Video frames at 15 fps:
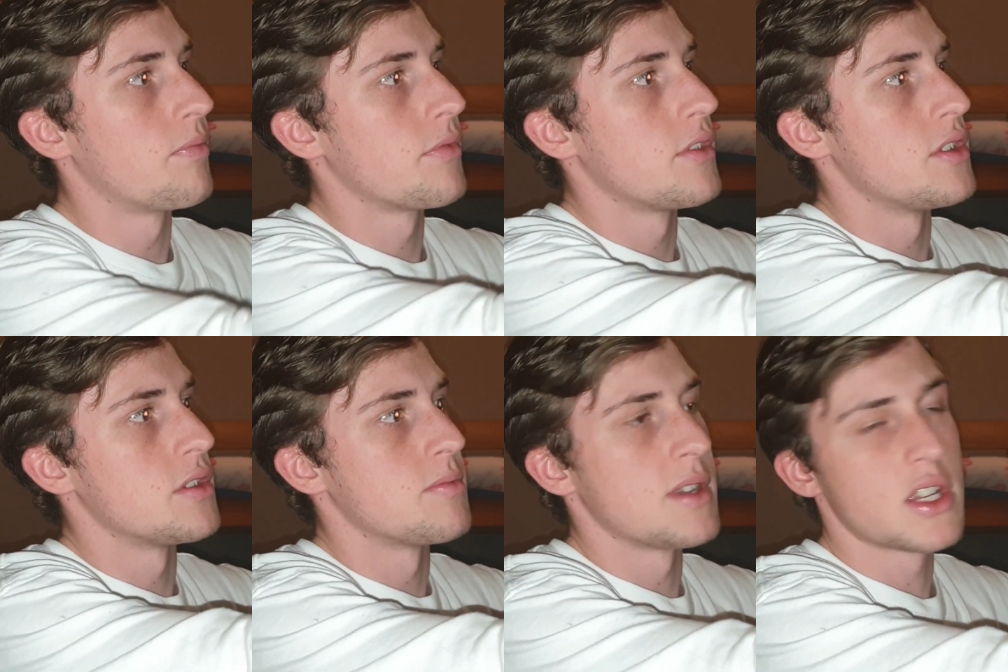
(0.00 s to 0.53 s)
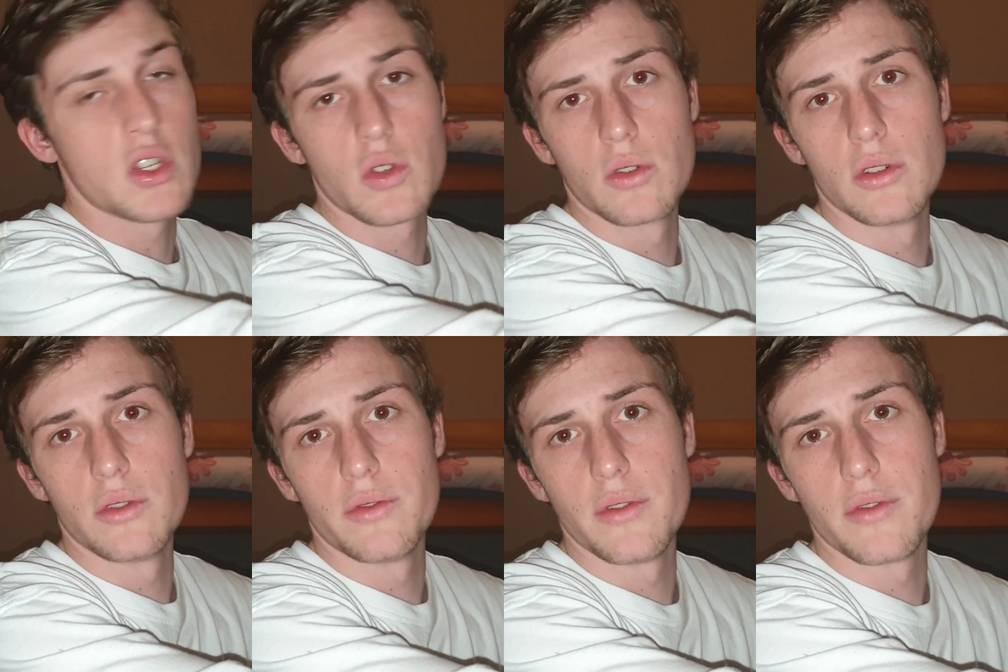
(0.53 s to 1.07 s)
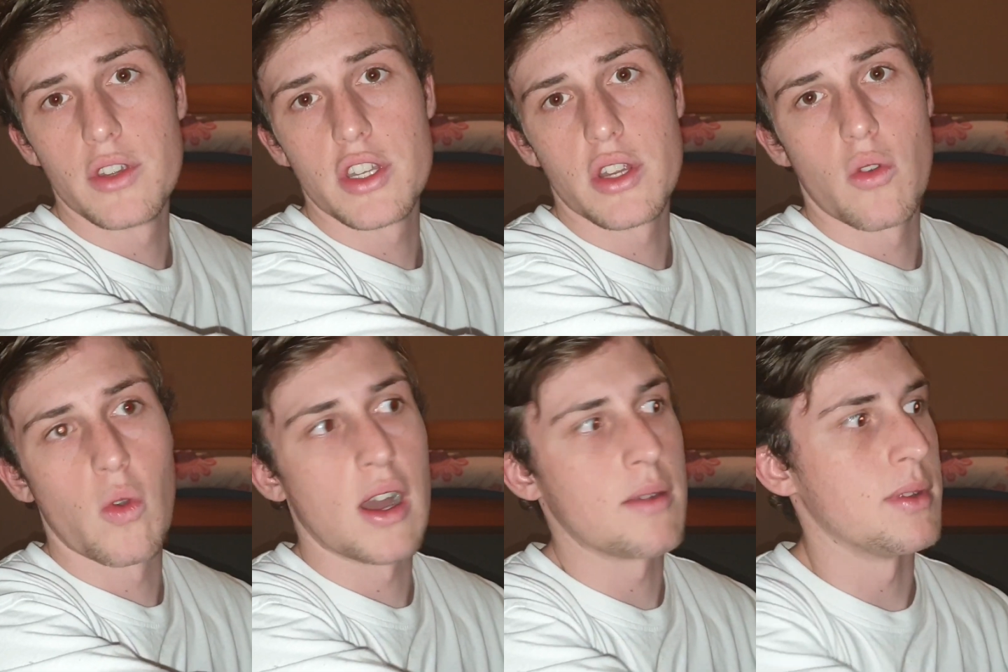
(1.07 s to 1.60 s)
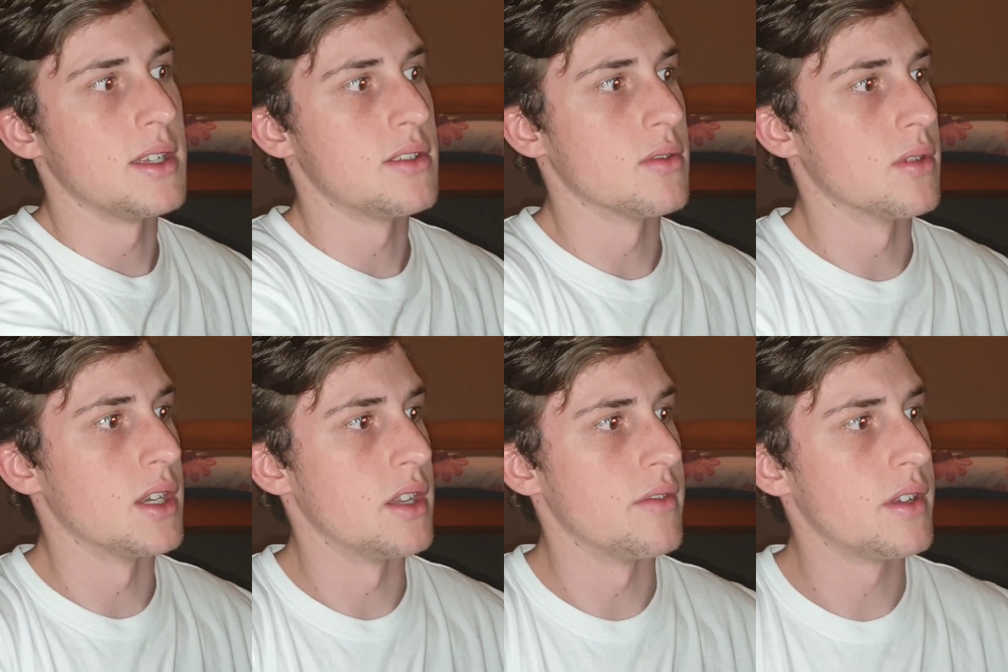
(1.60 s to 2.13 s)
just make sure if you're fishing white baits or
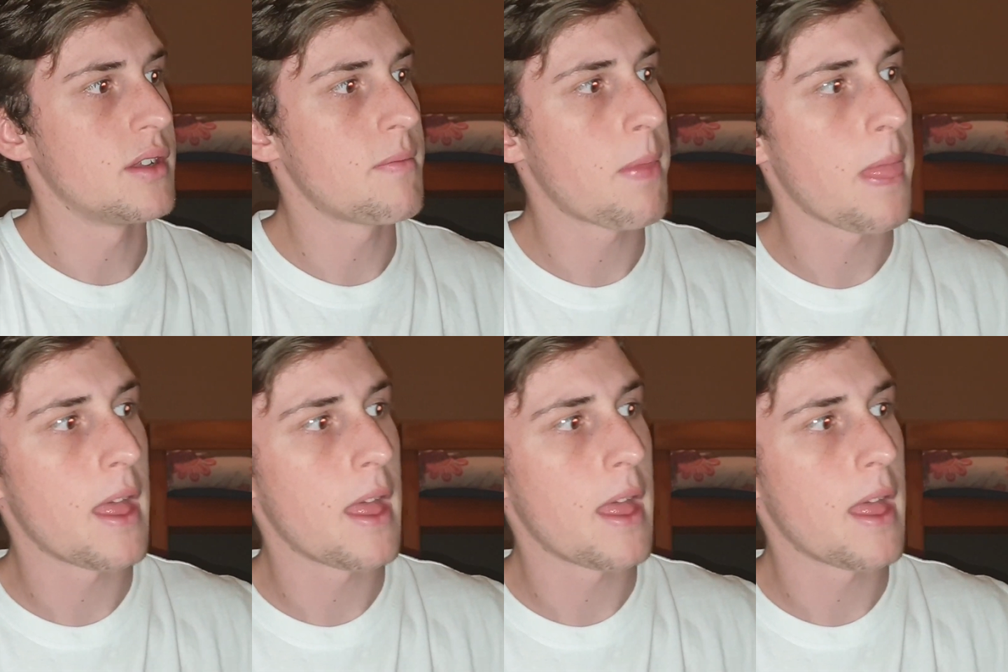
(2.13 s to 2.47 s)
whatever,